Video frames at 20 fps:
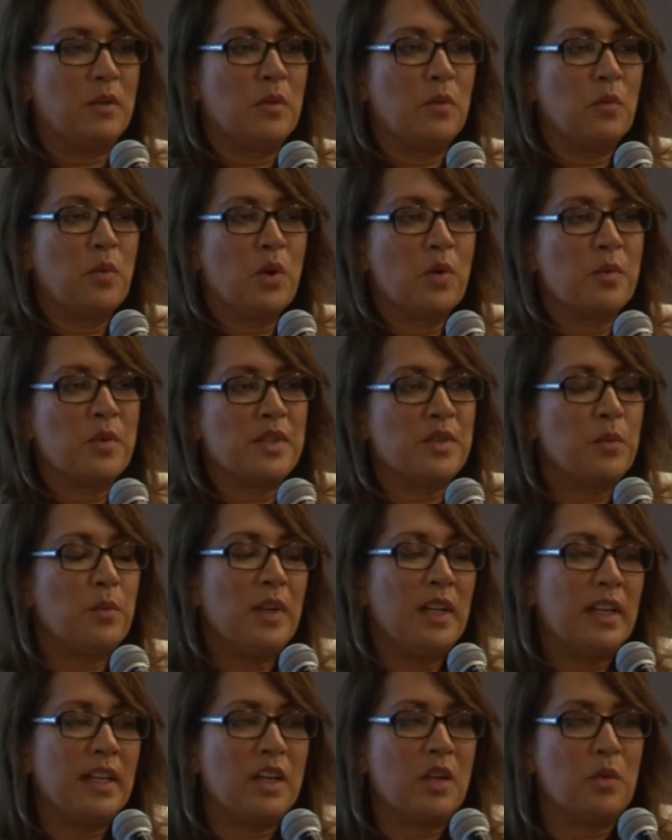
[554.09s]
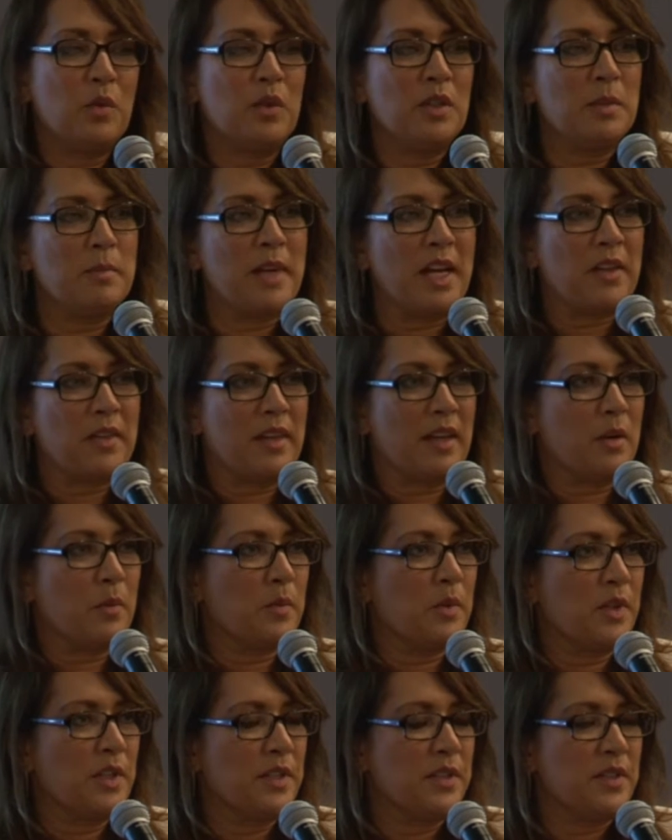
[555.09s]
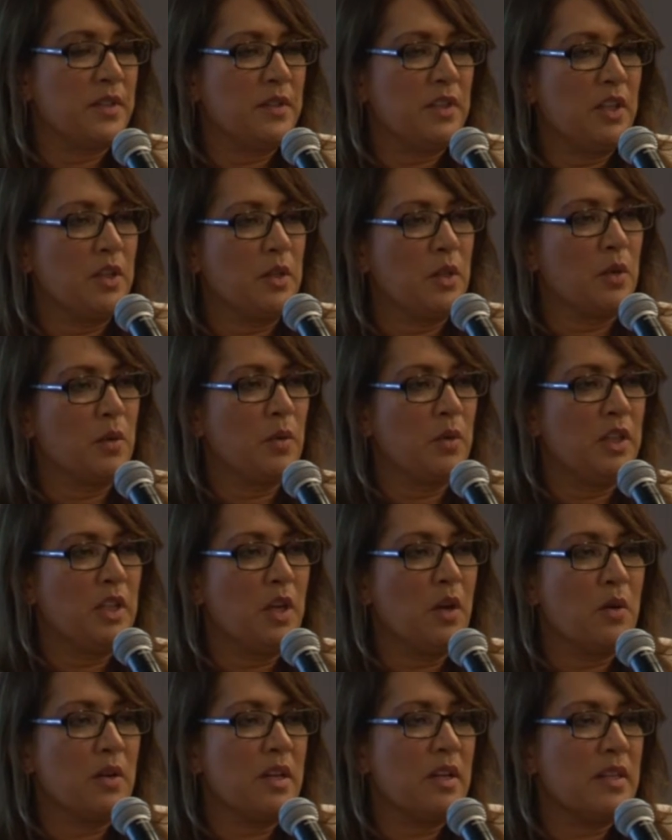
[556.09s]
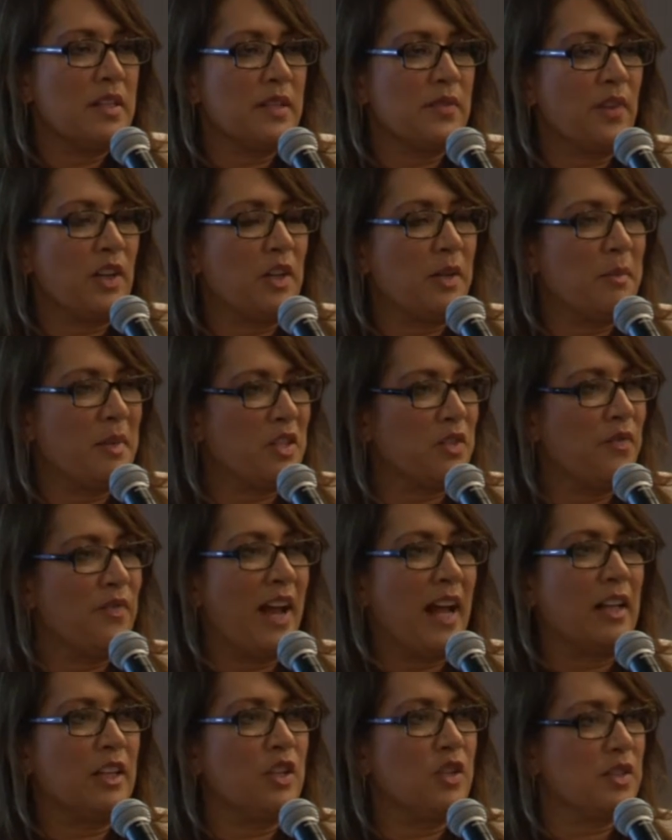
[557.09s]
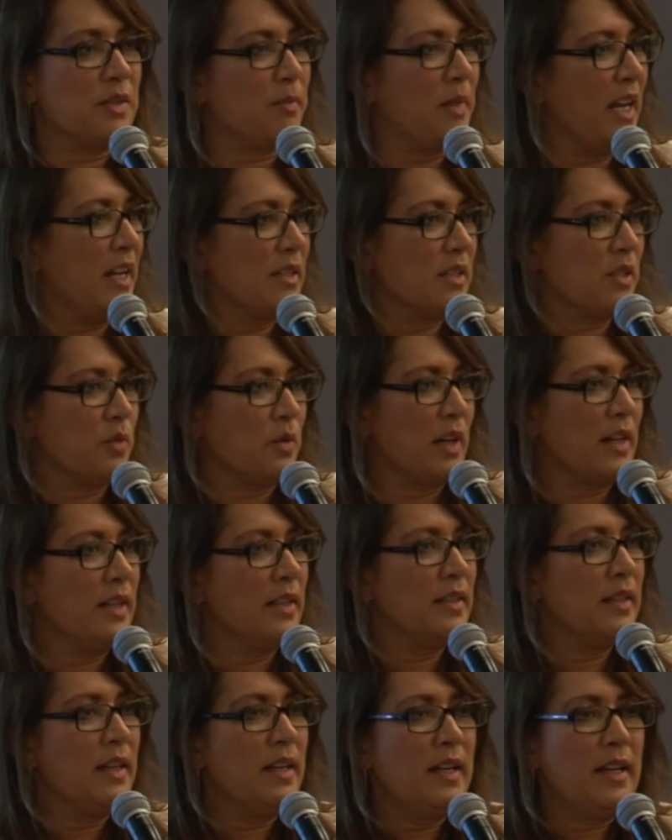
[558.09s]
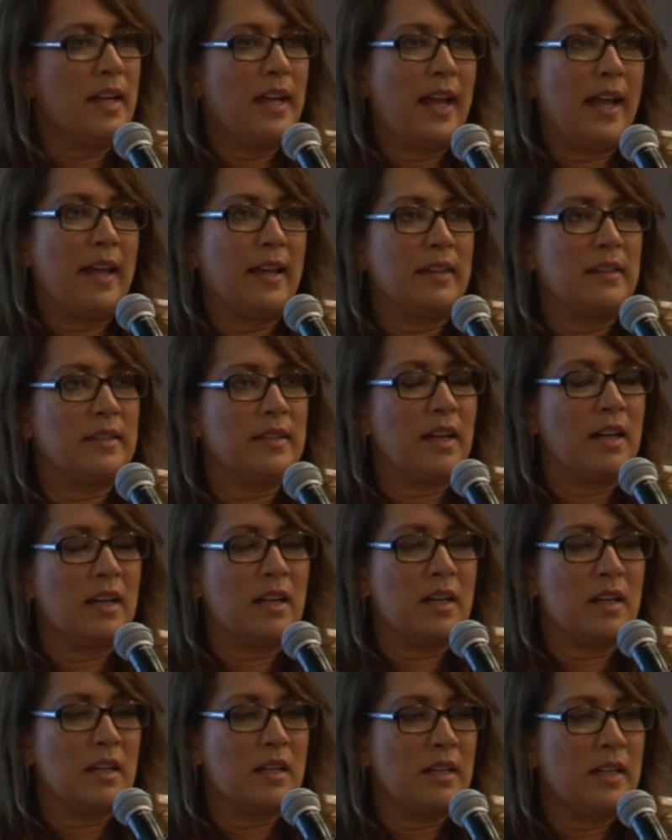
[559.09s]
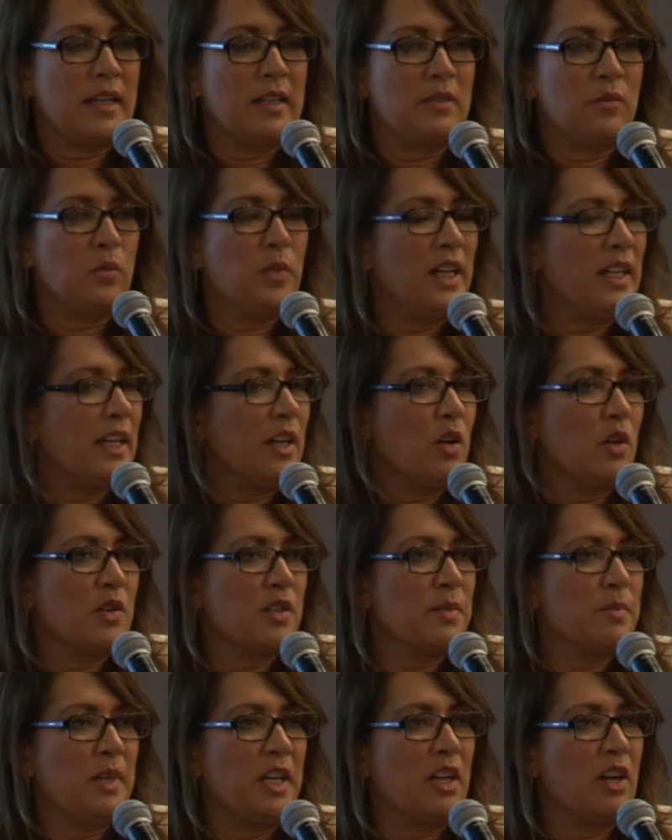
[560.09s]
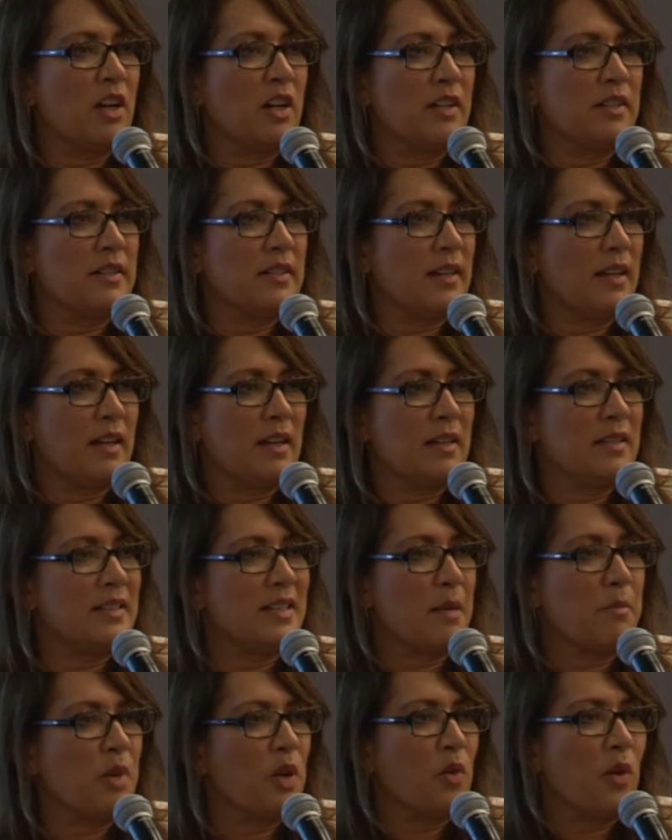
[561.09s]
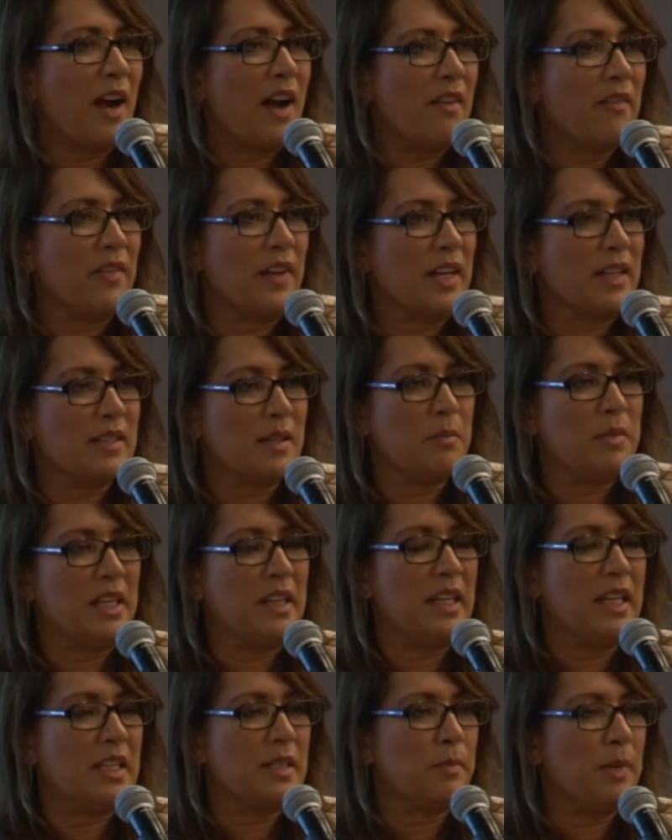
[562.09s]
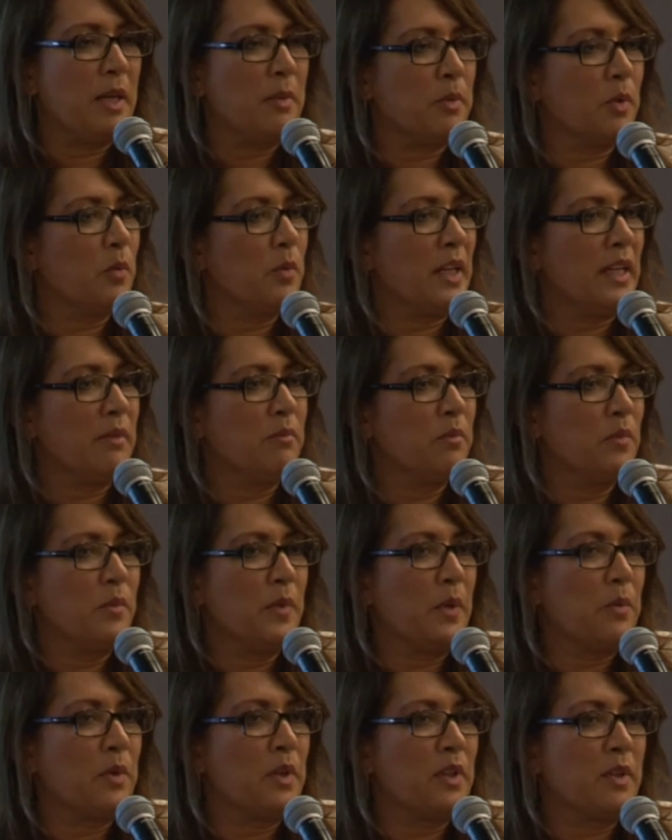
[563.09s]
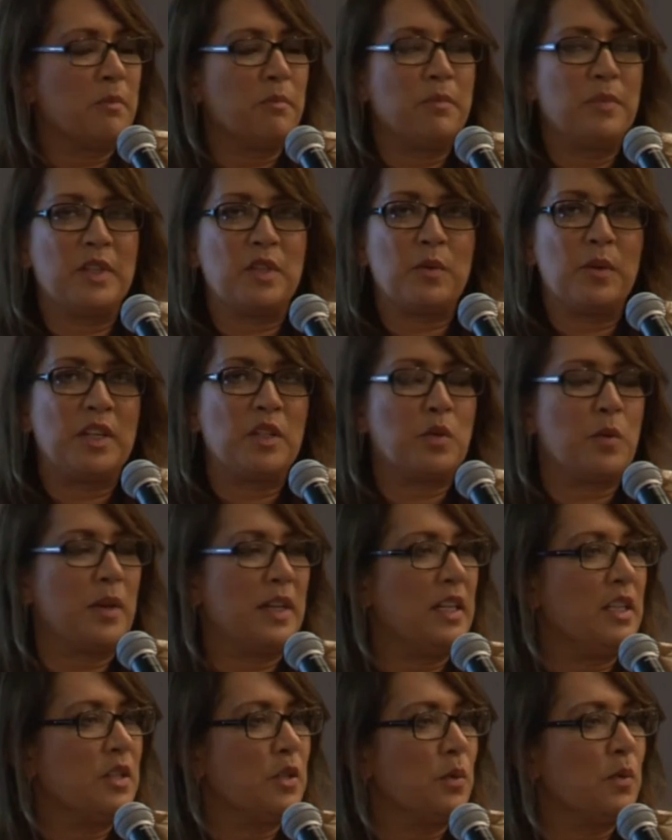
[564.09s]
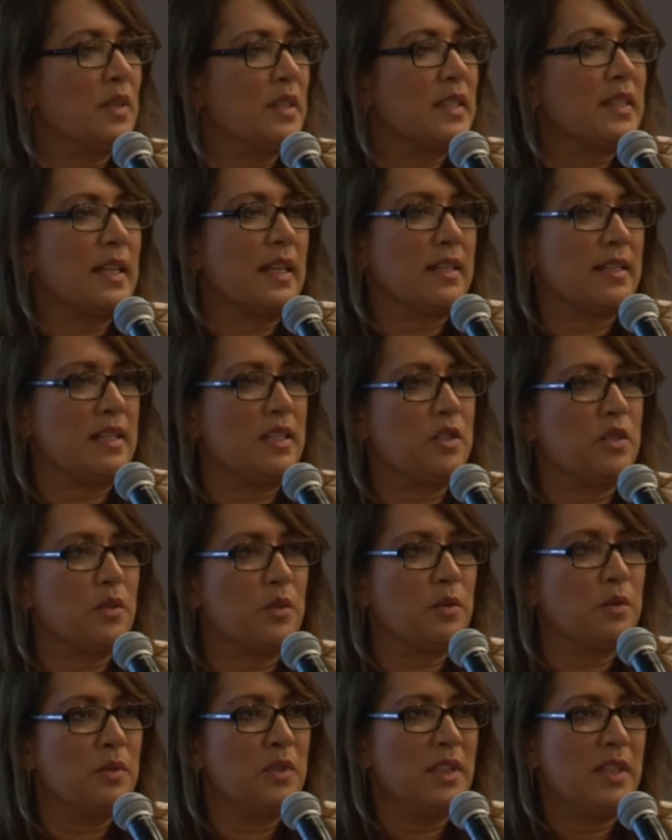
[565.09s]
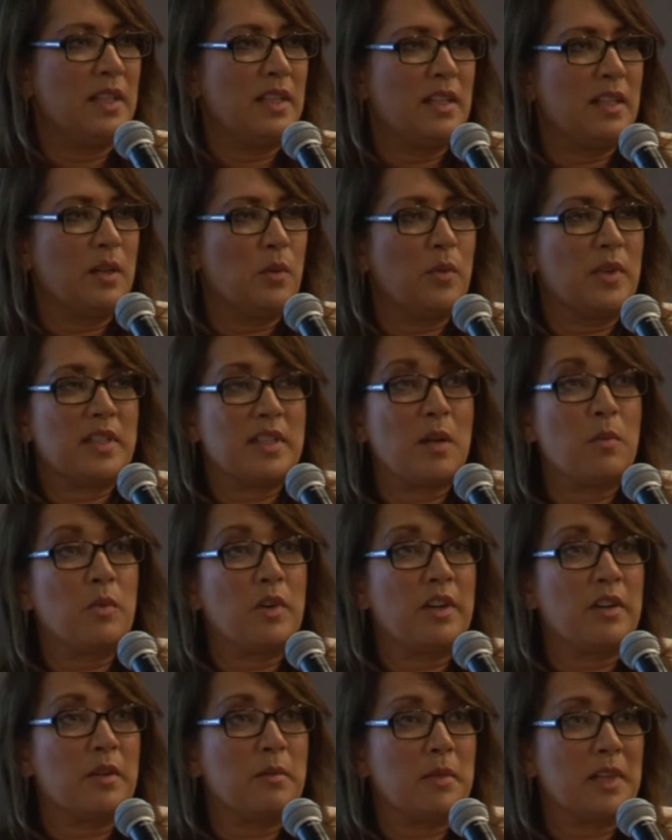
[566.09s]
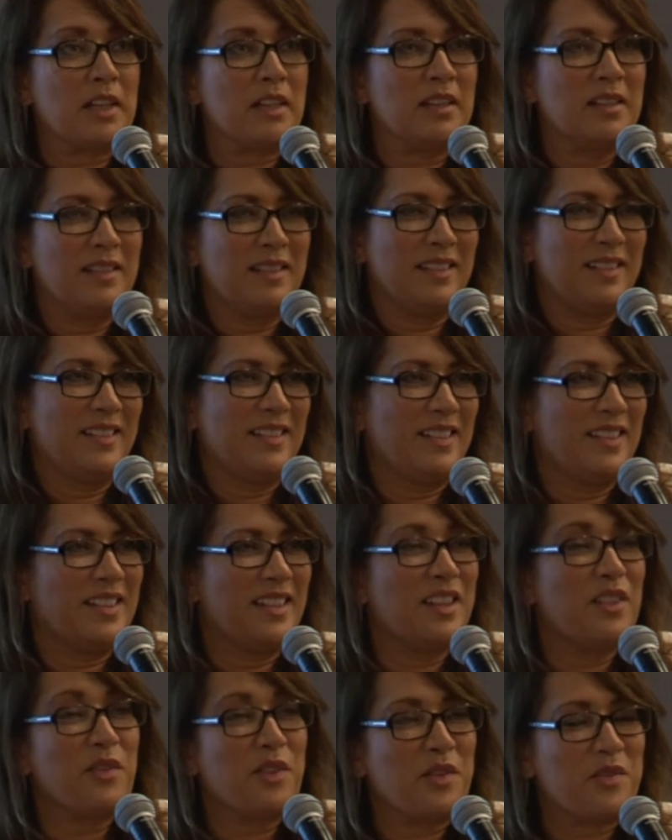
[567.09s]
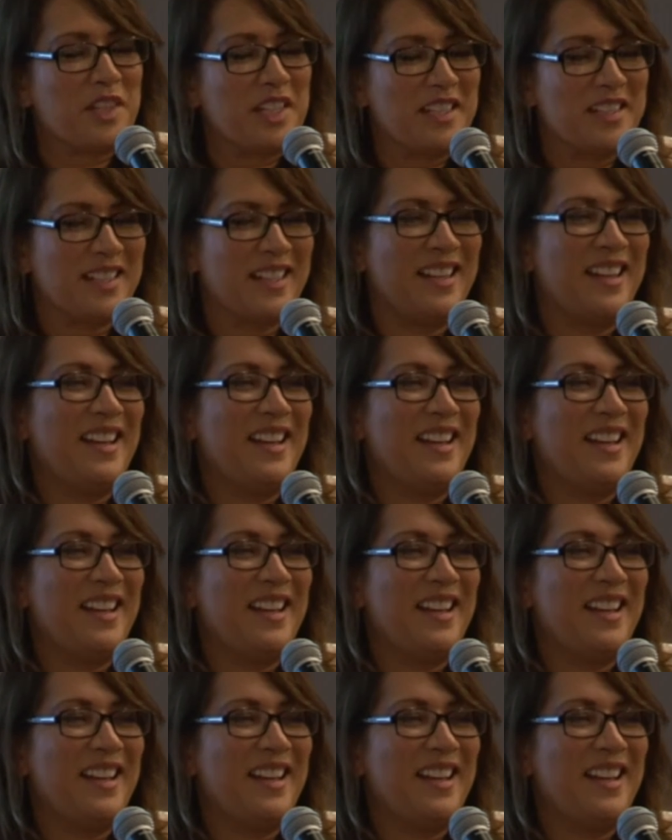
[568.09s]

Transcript: what was really cool about that was, you know, yoga is very much values-based, right? And it really goes beyond demographics. I mean, these people, we were between 22 and 62. We're somewhere in the middle, in the 50s.